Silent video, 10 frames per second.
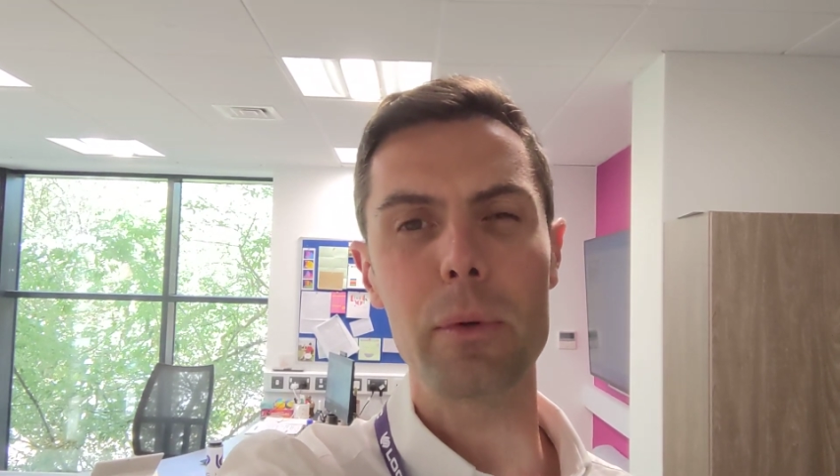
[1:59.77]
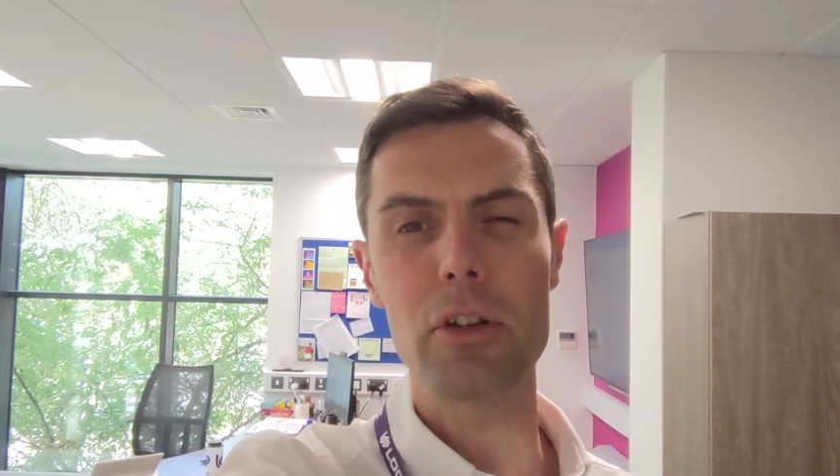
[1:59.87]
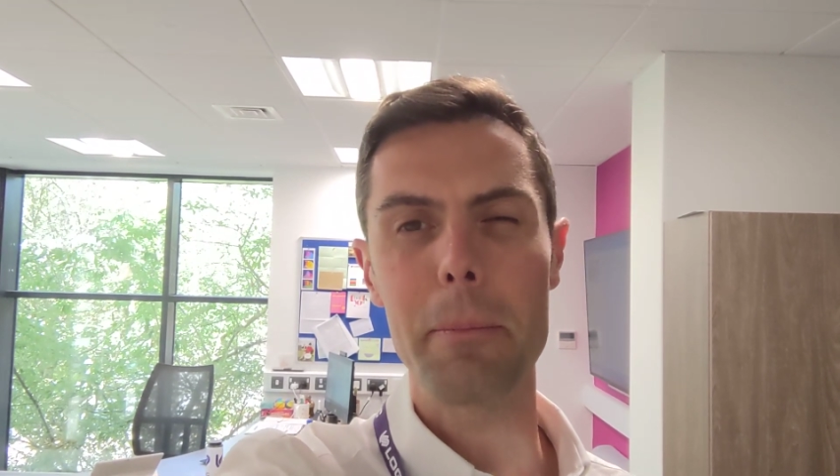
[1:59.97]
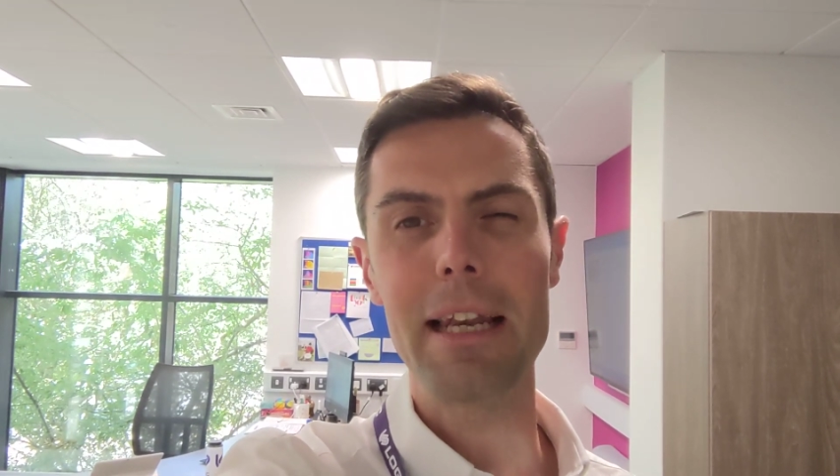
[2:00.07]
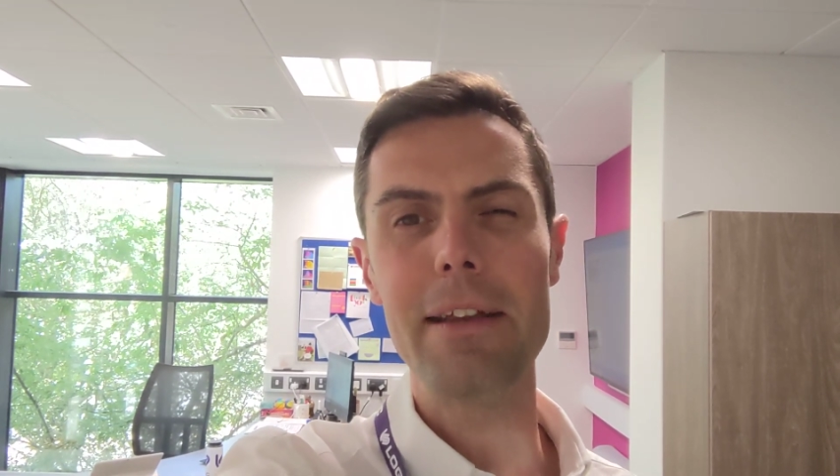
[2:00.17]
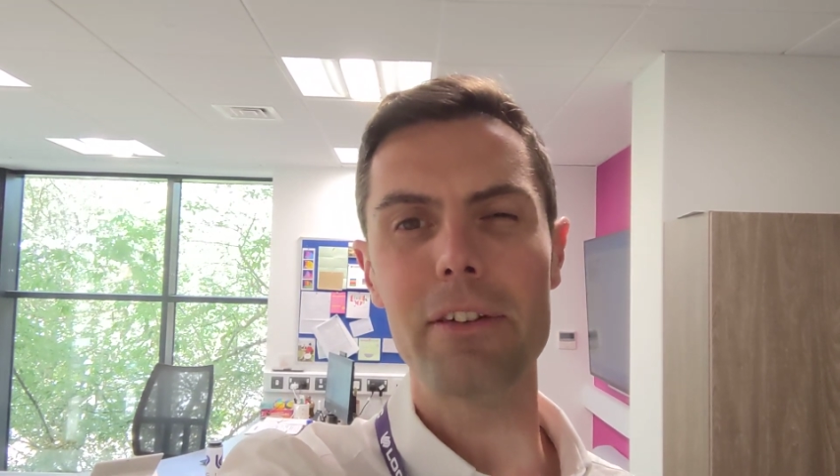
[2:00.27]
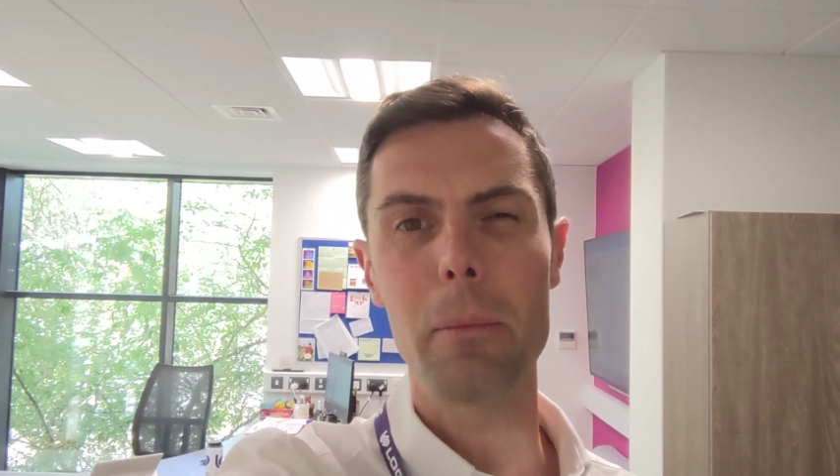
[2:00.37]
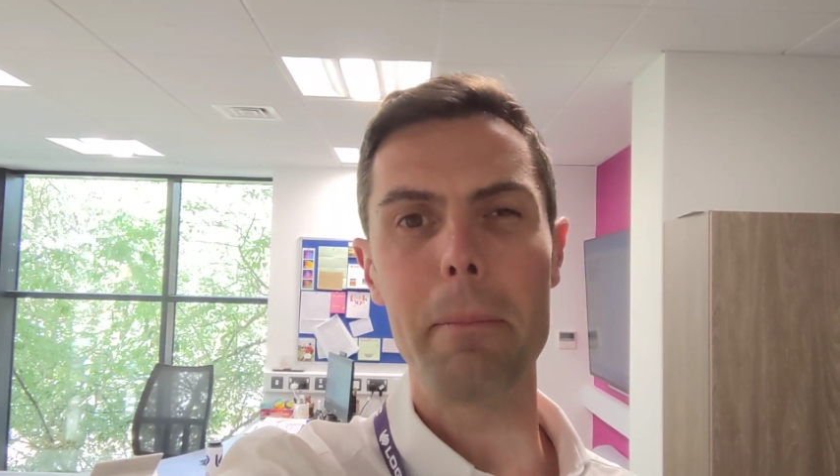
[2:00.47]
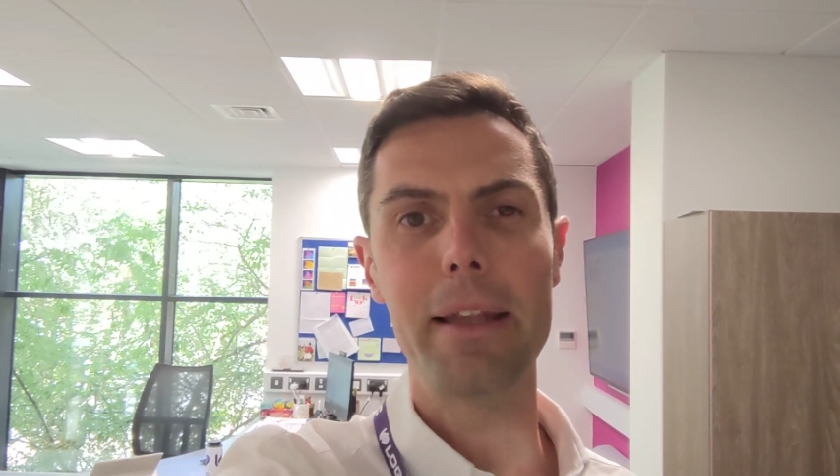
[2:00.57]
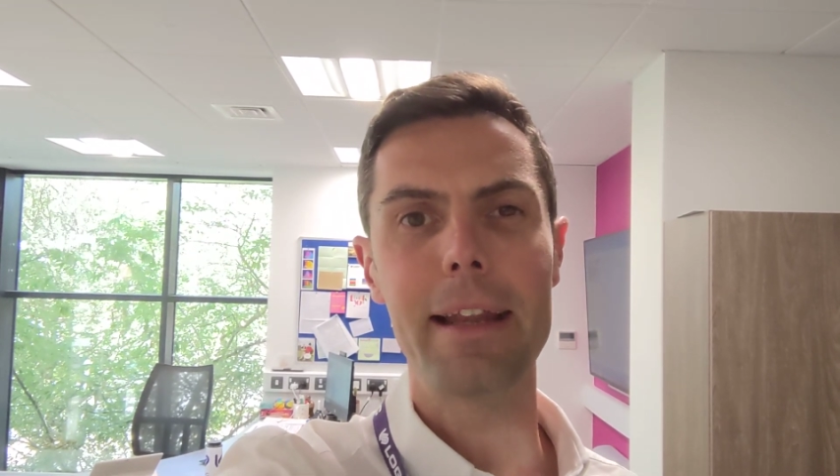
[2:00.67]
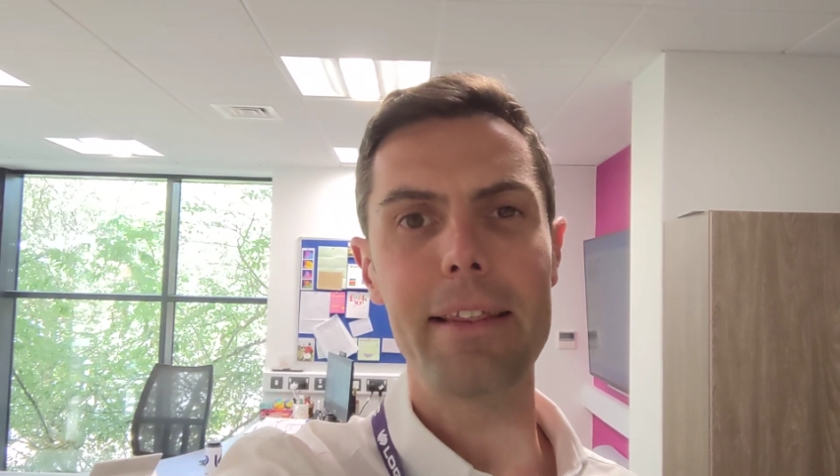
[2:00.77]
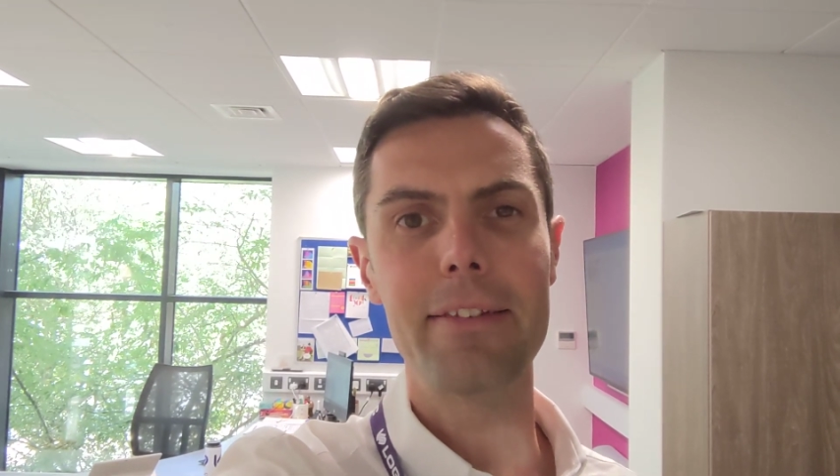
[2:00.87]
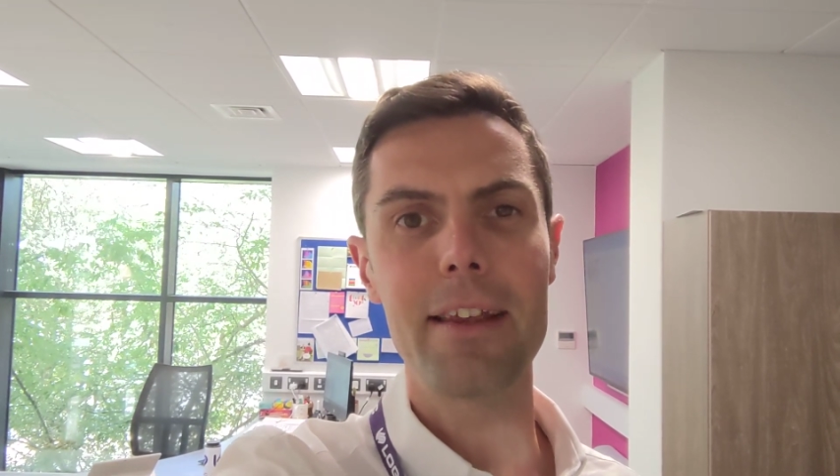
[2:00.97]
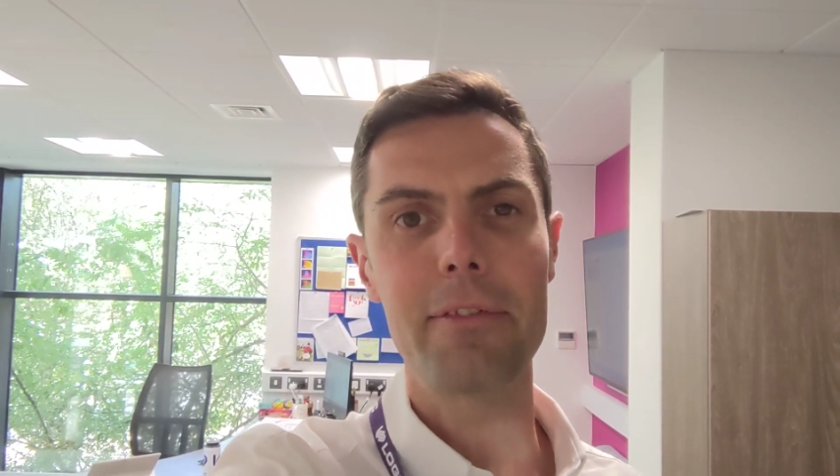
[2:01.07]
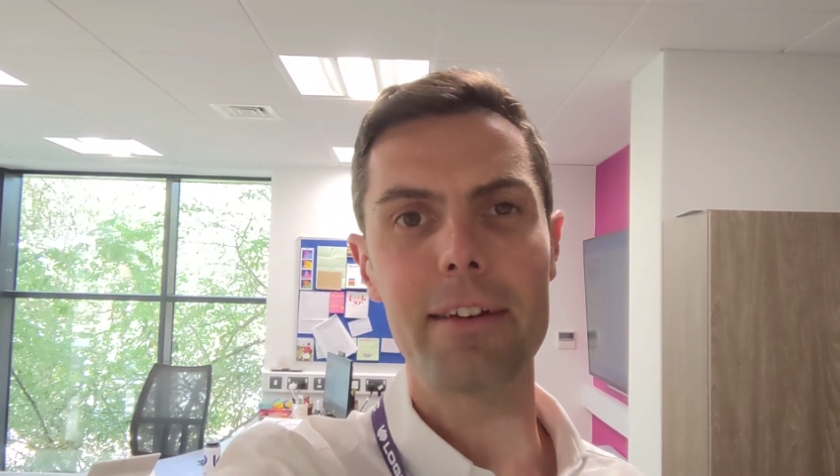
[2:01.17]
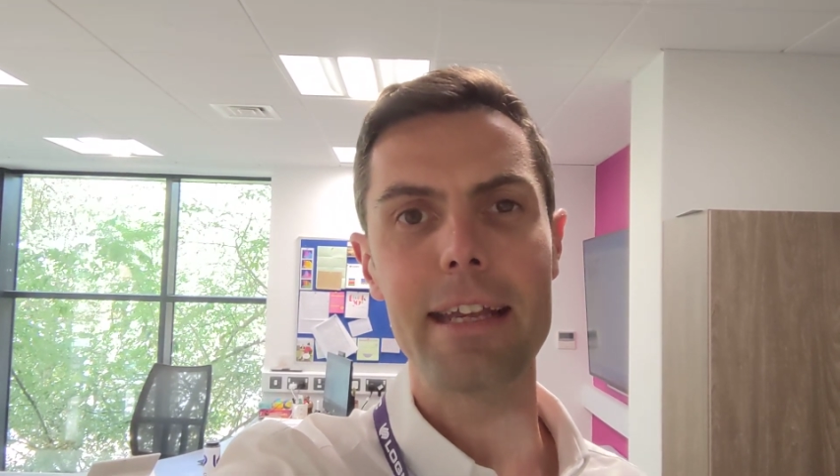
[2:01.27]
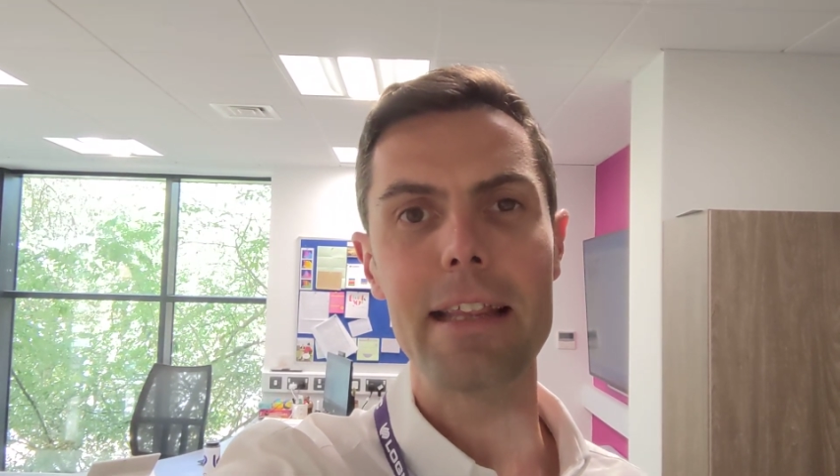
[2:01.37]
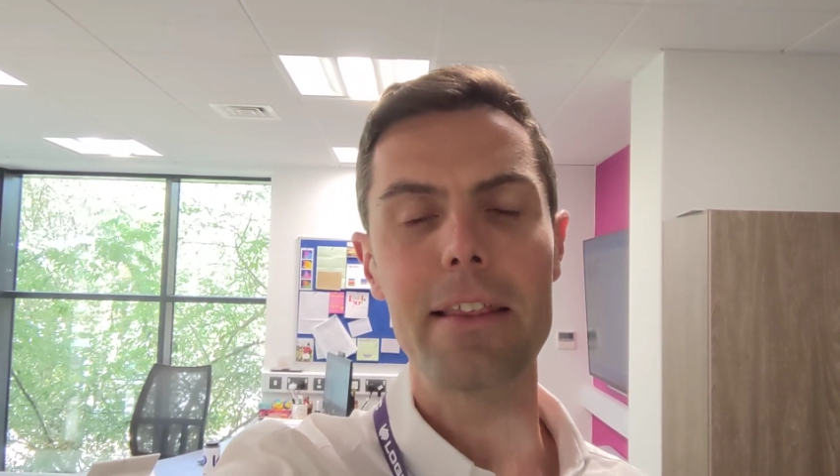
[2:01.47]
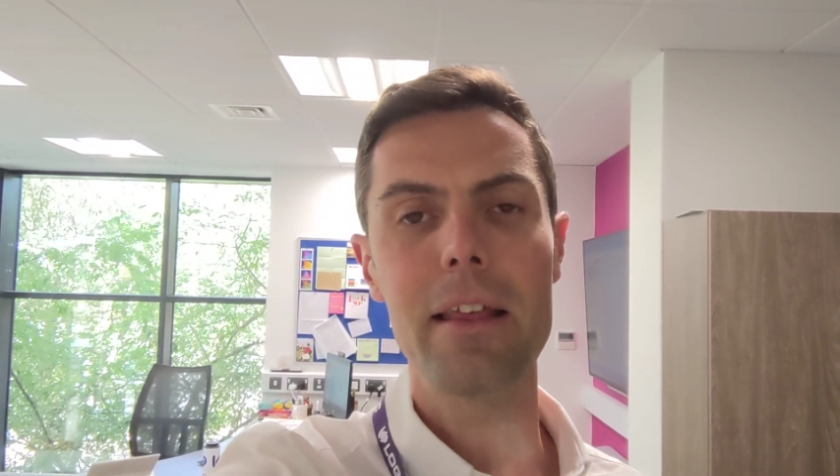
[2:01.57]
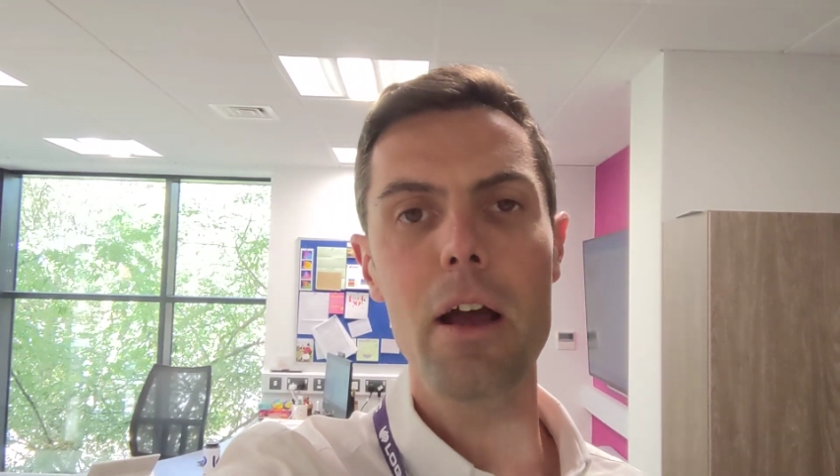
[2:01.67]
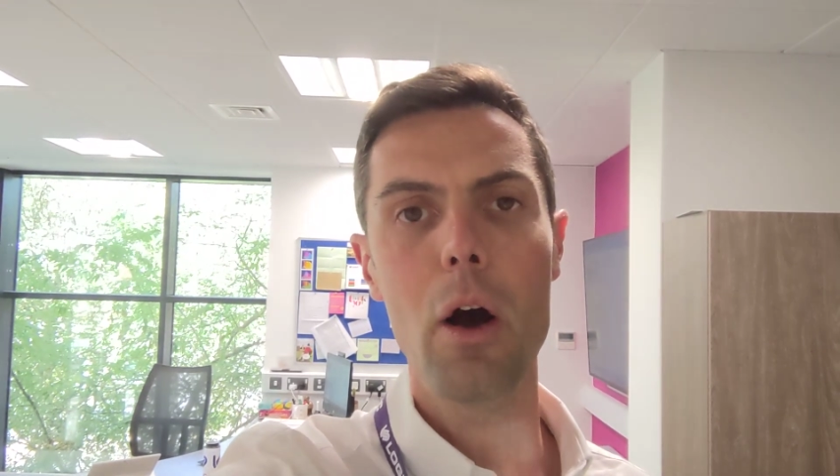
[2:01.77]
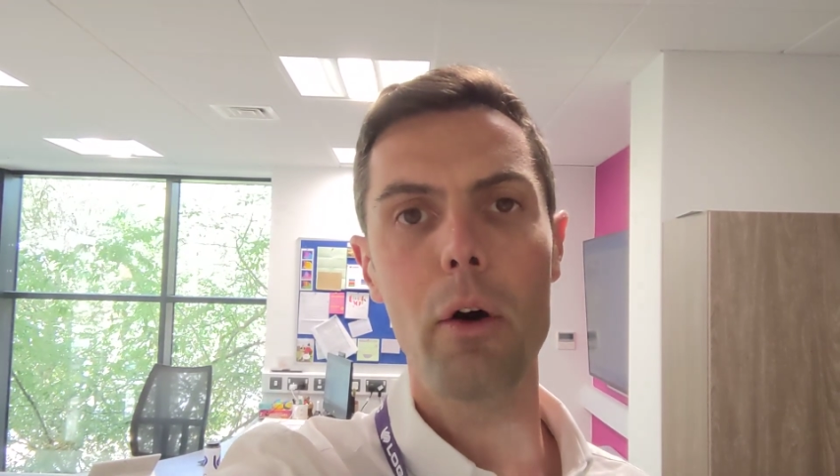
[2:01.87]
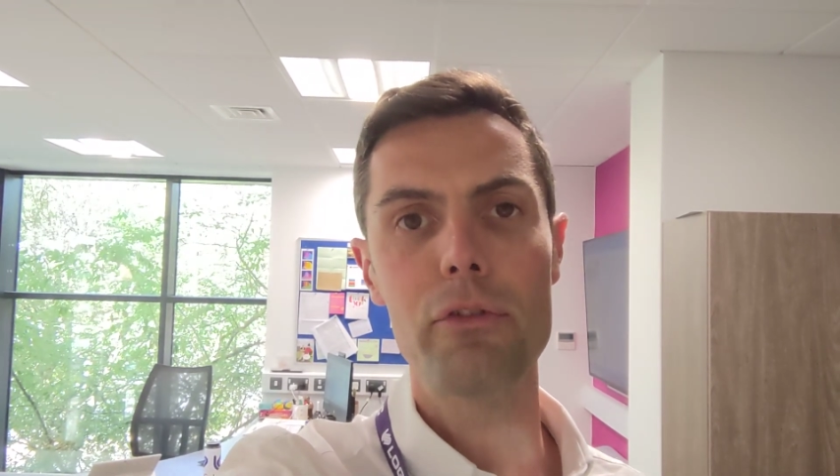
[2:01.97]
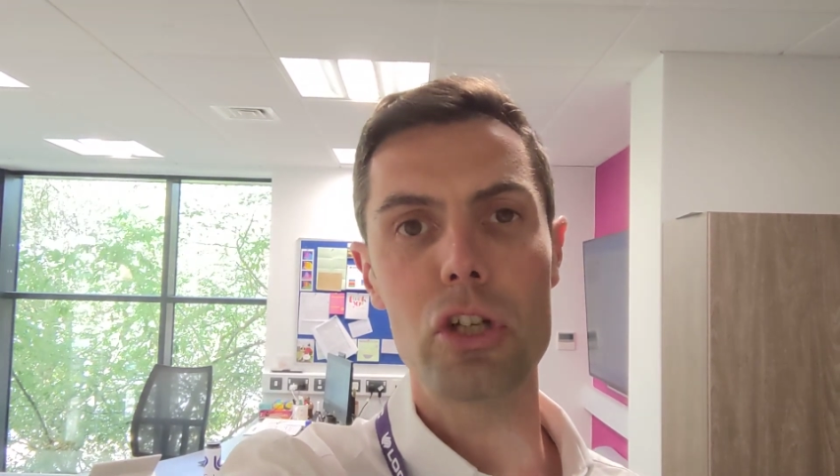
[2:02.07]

which I believe is on Monday the 17th of